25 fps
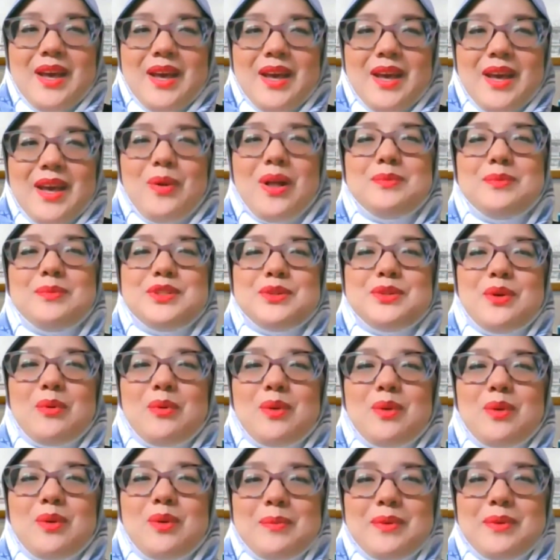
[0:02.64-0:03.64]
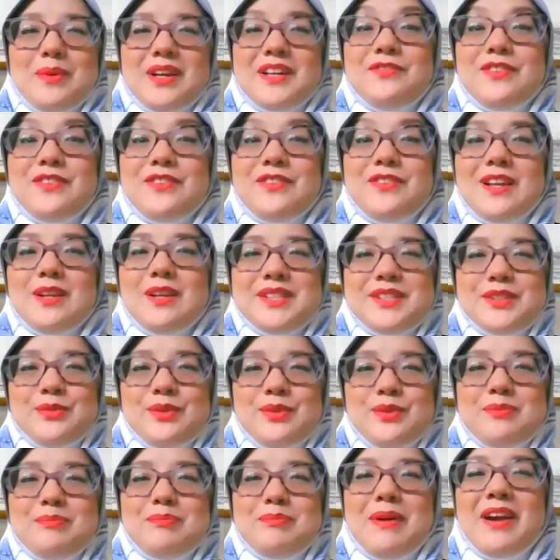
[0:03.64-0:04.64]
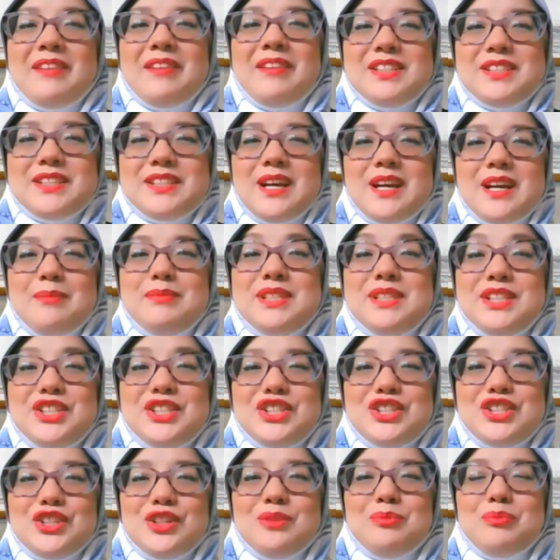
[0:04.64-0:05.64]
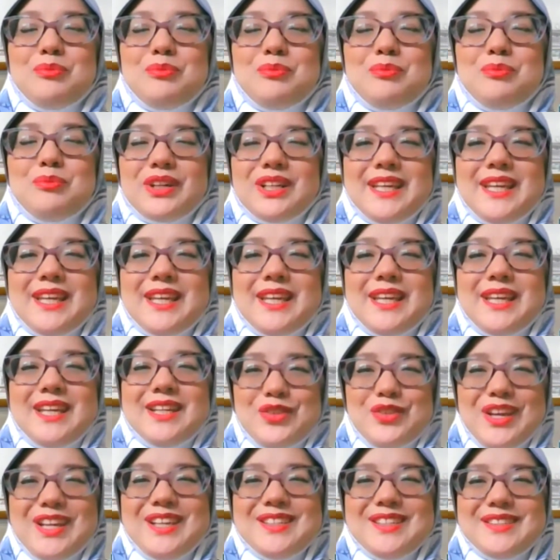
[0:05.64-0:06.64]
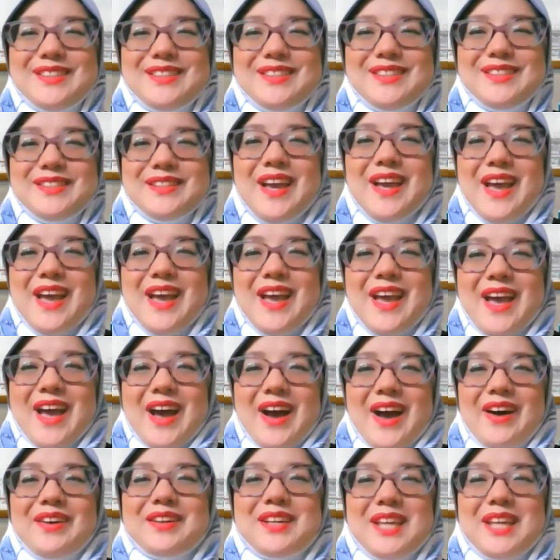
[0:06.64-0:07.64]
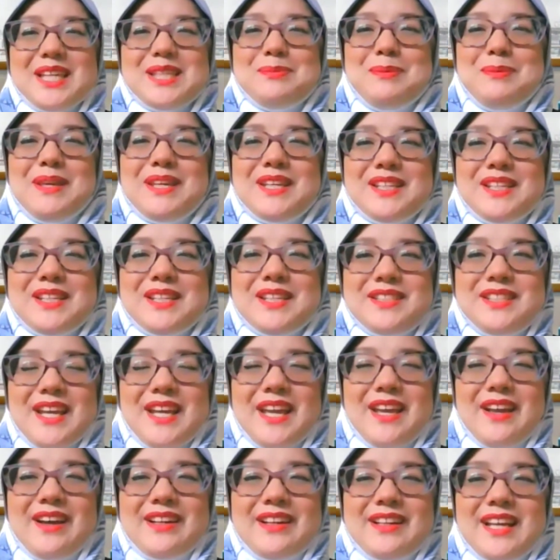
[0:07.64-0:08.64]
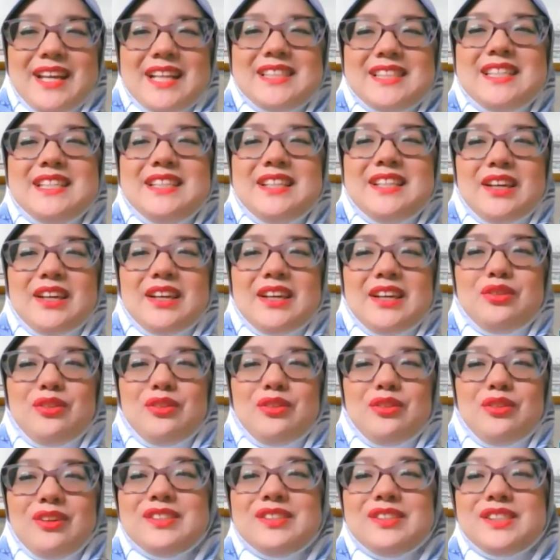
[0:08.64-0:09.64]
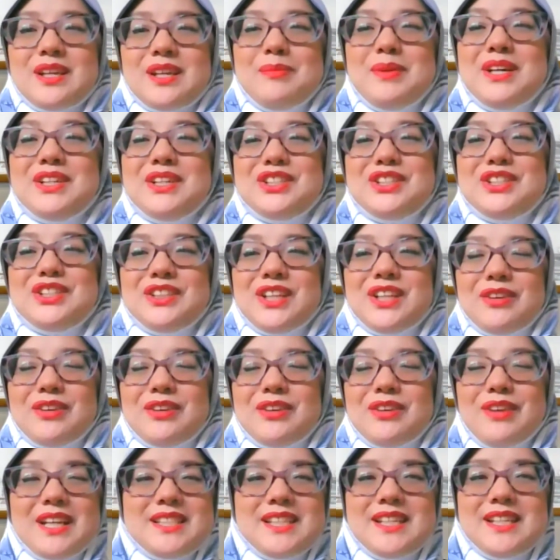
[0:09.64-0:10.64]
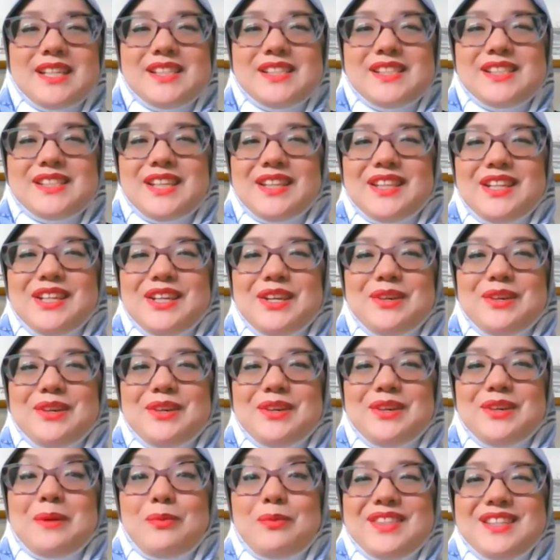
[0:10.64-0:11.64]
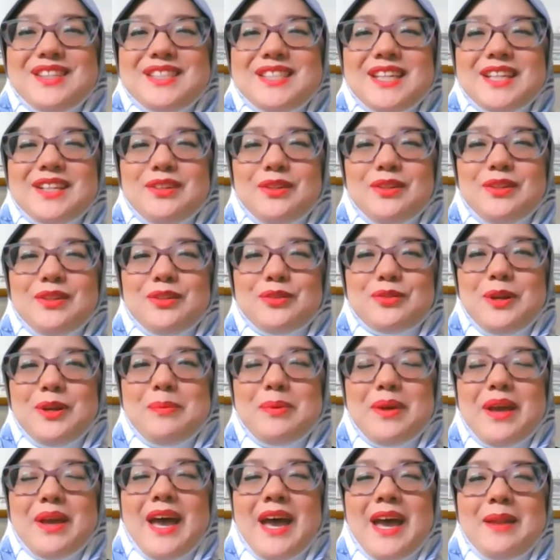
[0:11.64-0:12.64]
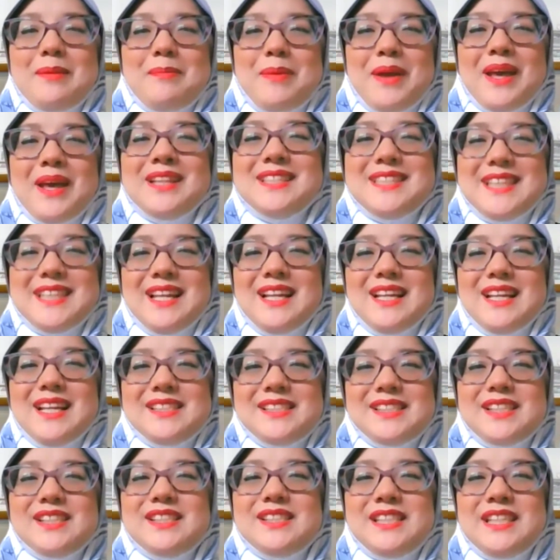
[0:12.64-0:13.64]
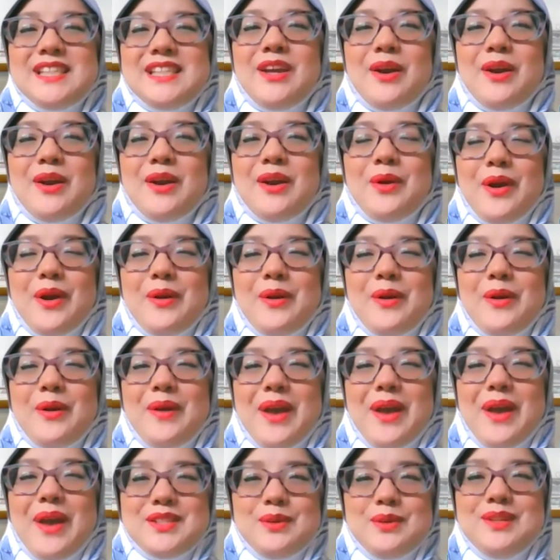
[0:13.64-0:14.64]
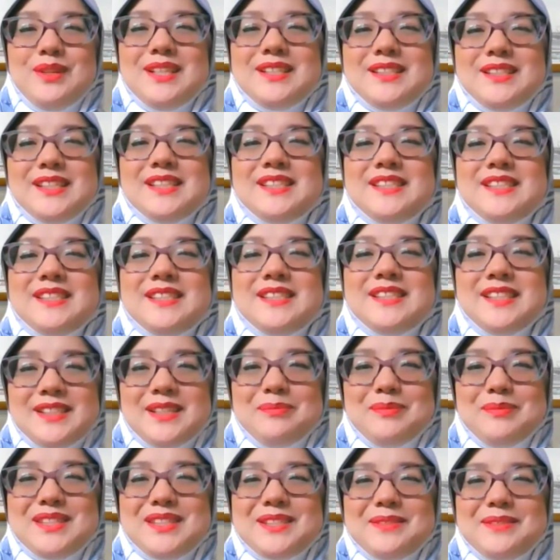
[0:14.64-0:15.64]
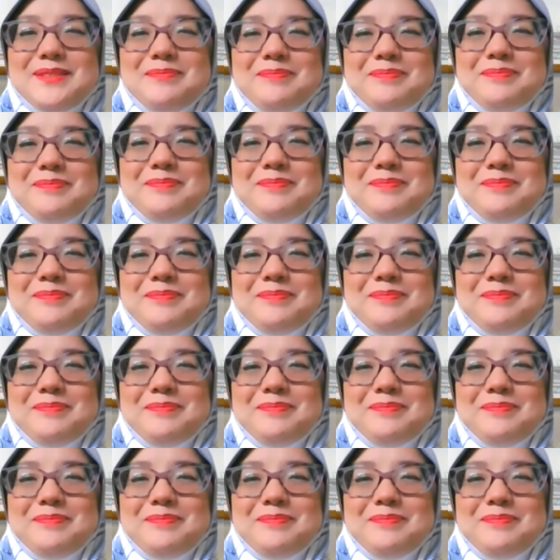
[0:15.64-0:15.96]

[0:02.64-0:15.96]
Welcome to our webinar, Developments with Maritime Digital Modelling in Greece. Our guest speakers today are Nancy Dandolos, Commercial Director, Southern Europe with the Signal Group, and Pantelis, COO at Ulysses Systems.